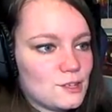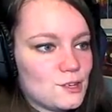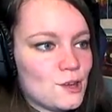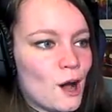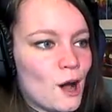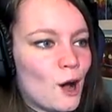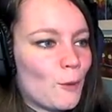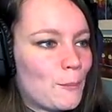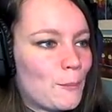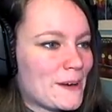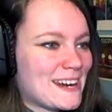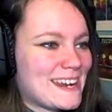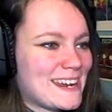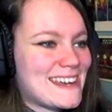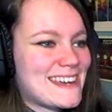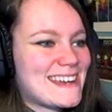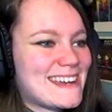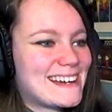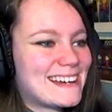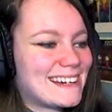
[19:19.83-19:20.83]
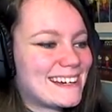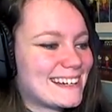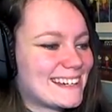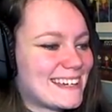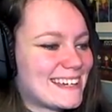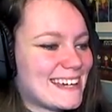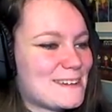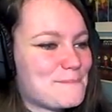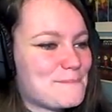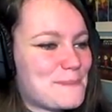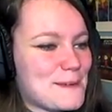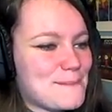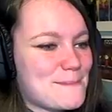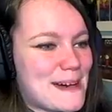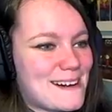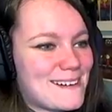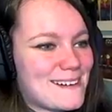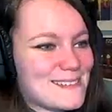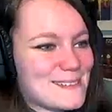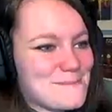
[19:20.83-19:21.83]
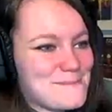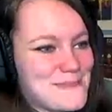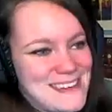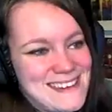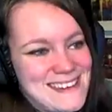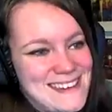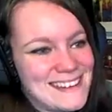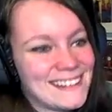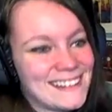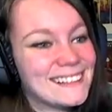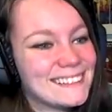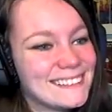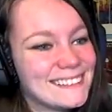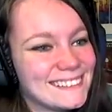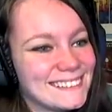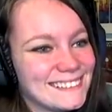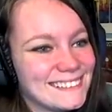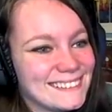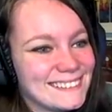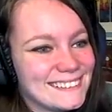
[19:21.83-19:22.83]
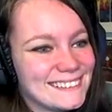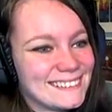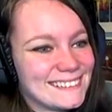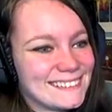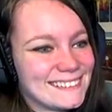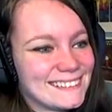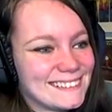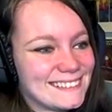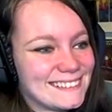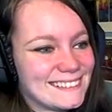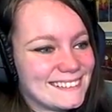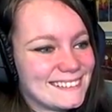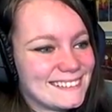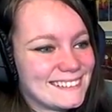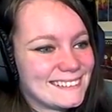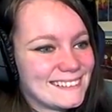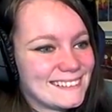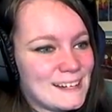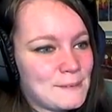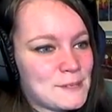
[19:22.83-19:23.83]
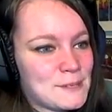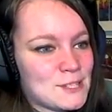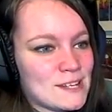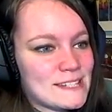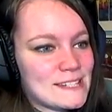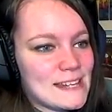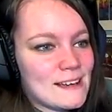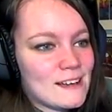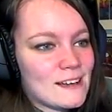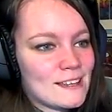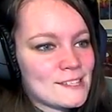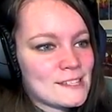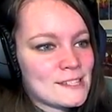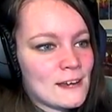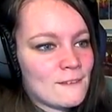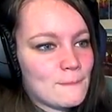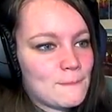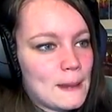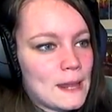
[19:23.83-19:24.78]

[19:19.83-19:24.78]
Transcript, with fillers: Nobody can be better than me. I'm just gonna take all this stuff.